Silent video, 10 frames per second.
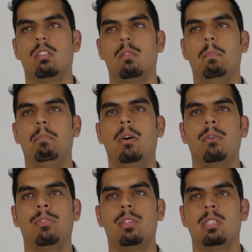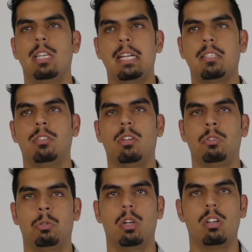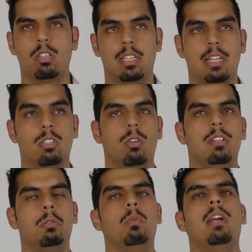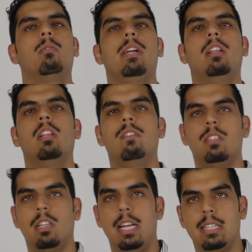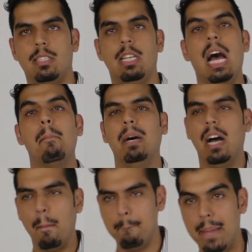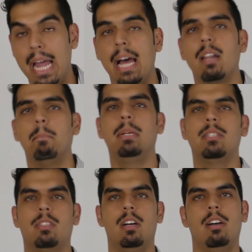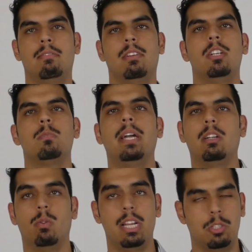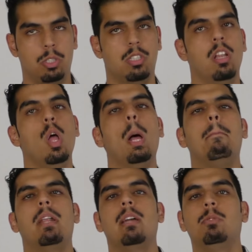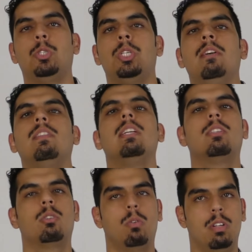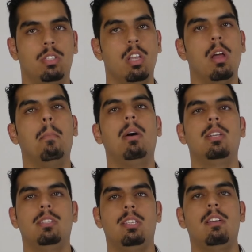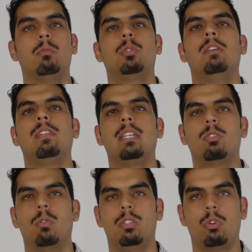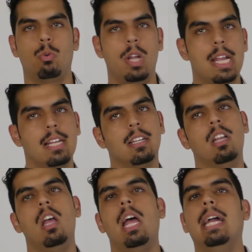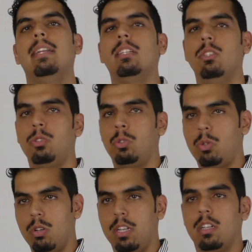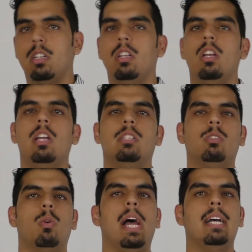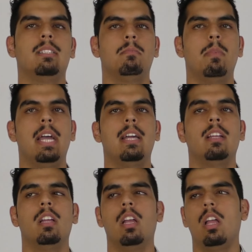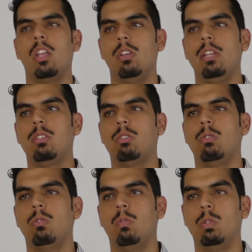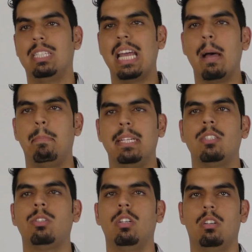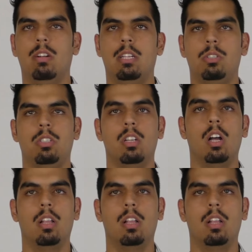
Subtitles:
both sexes are struggling, and so this is why I created Lover's Legacy. I'm mad, I'm pissed off, here's my aggression, but I'm shifting it towards positivity, I'm shifting it towards creating and not destroying. And so as a man, you need to tap into your aggression.